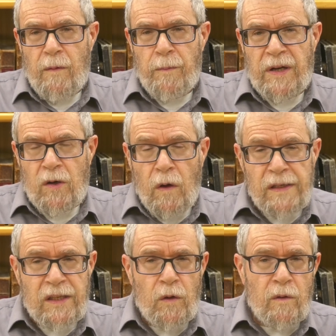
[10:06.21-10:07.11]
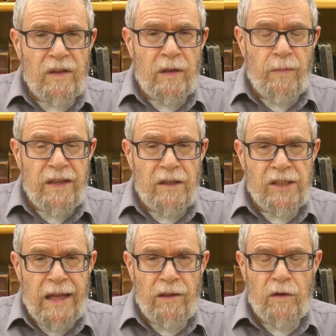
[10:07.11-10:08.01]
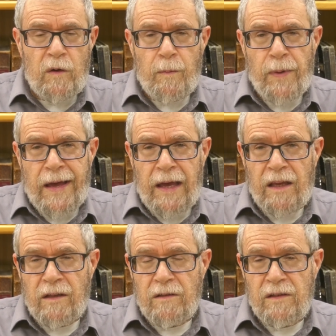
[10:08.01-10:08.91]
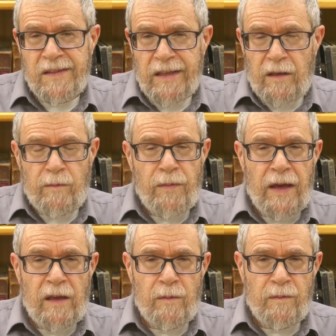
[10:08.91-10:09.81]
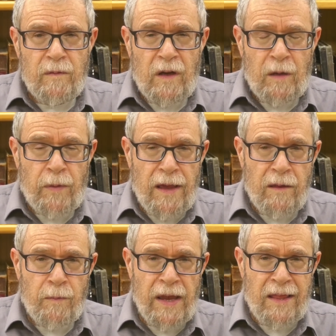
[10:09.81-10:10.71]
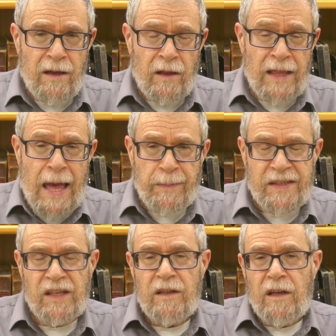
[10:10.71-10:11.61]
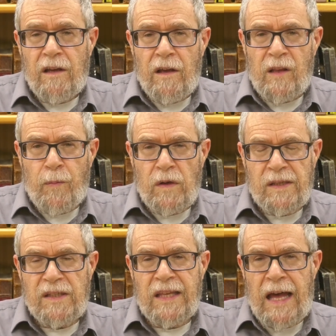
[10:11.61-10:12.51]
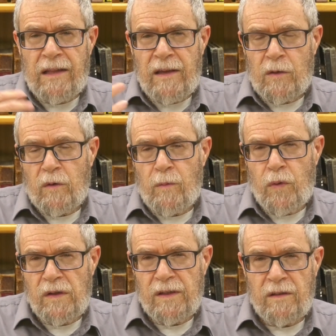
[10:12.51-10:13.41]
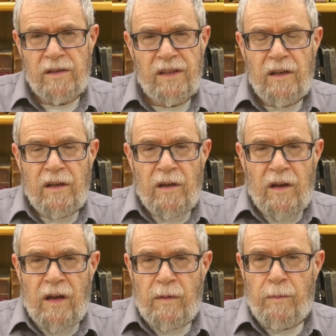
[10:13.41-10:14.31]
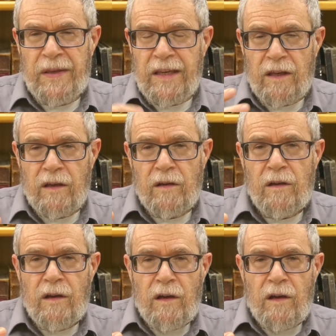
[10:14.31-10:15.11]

but it also can be engendered by sin, by a lapse in the person's conduct or a person's being,